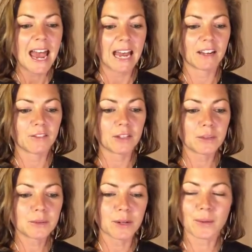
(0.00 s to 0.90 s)
And if
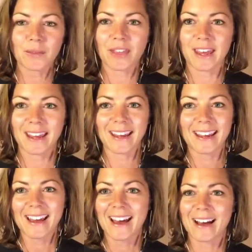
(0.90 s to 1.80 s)
you don't think
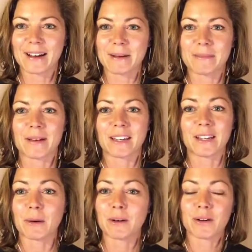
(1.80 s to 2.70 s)
a
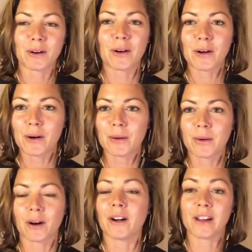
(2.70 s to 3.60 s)
neuro
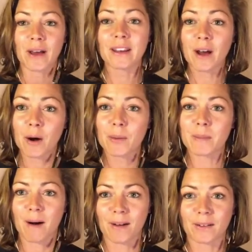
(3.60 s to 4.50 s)
or an in-home
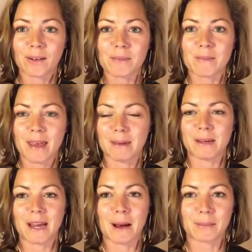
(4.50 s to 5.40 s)
model may
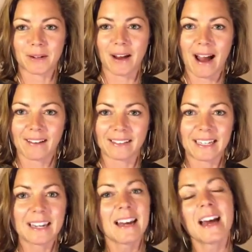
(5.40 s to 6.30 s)
be up your
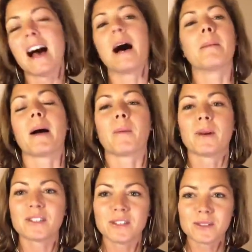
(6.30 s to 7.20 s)
alley, I
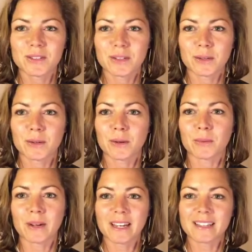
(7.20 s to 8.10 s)
want you to
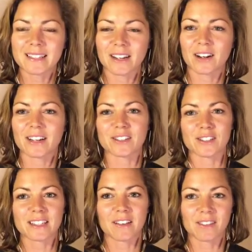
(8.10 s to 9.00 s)
reconsider and
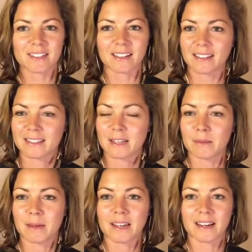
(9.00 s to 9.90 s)
just give this a
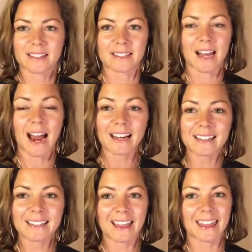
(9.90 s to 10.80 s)
listen, because I
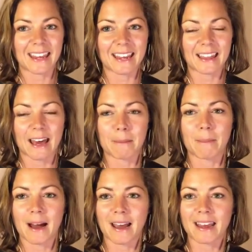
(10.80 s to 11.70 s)
didn't think that
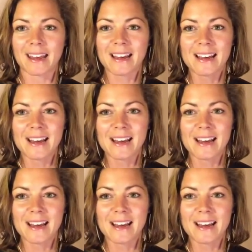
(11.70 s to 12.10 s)
my